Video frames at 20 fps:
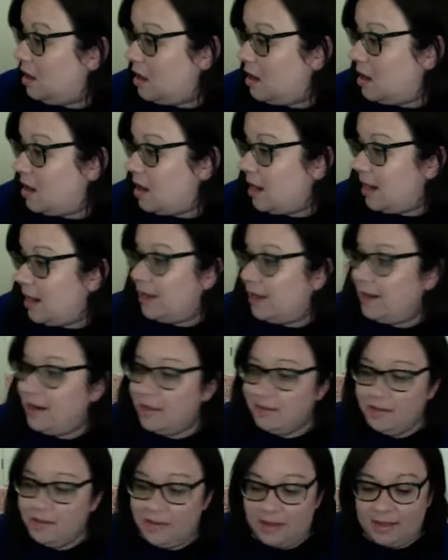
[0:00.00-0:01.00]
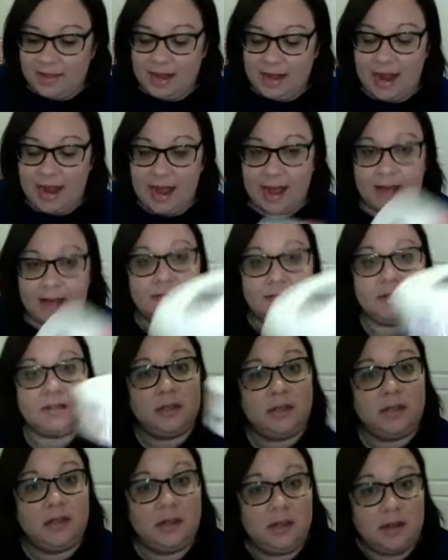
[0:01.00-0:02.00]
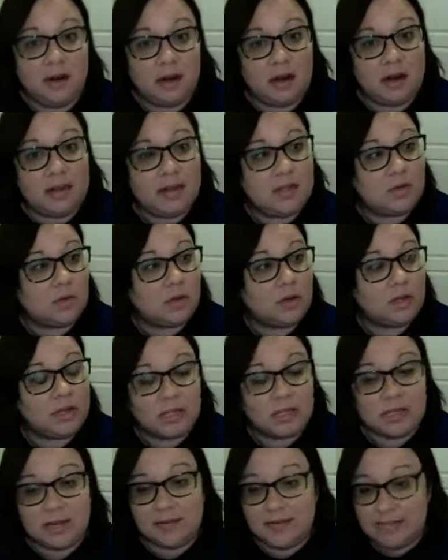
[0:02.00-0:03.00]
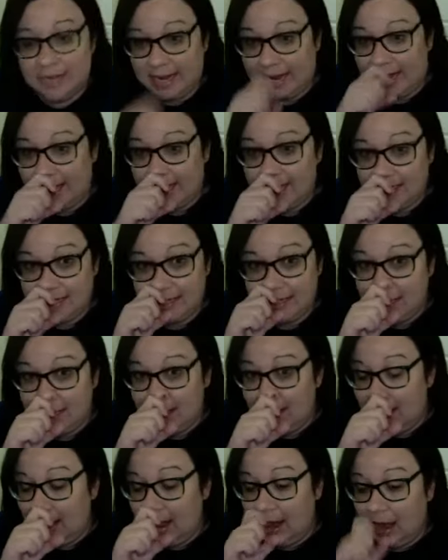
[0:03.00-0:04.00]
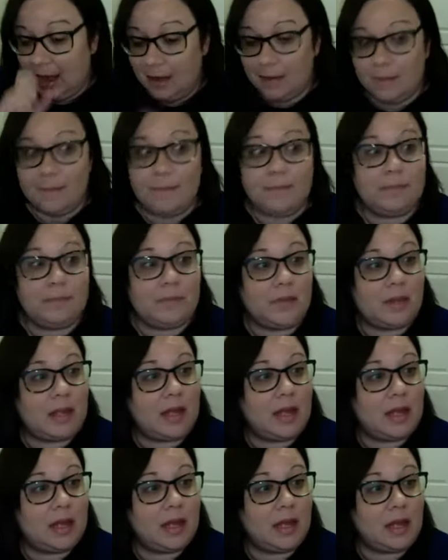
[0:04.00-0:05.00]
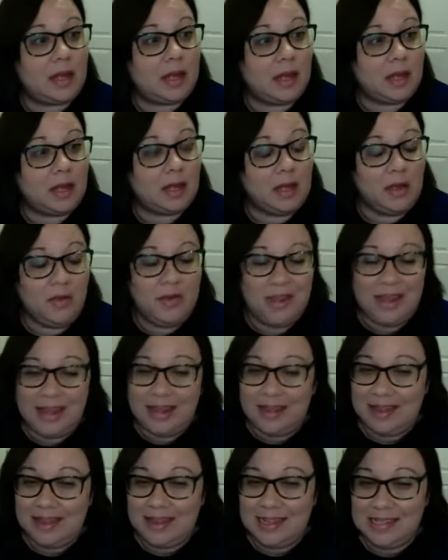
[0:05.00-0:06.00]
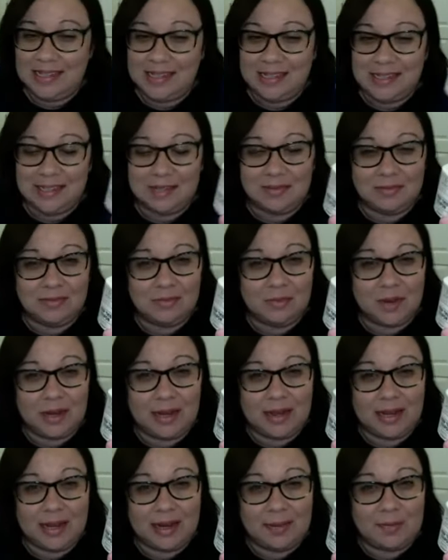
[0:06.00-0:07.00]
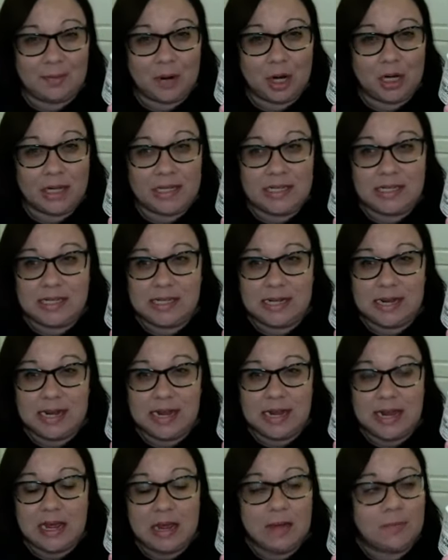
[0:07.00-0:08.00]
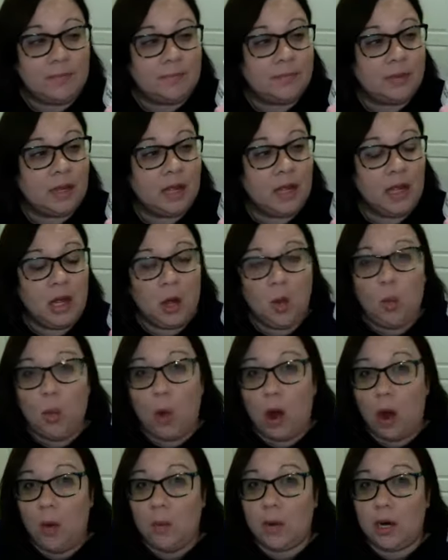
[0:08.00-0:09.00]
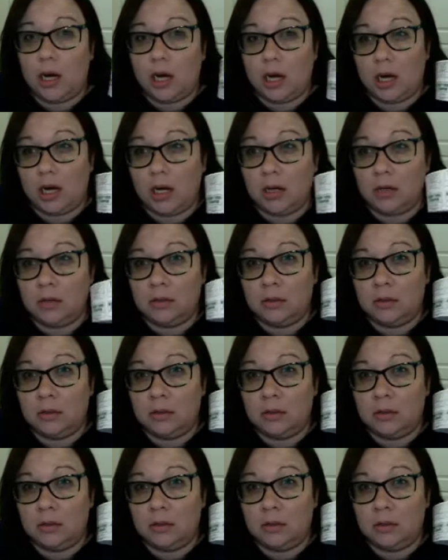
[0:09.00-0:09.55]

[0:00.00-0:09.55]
All right, another thing that I have are these rolls of tickets. Um, you can get these, what, like Party City, Walmart,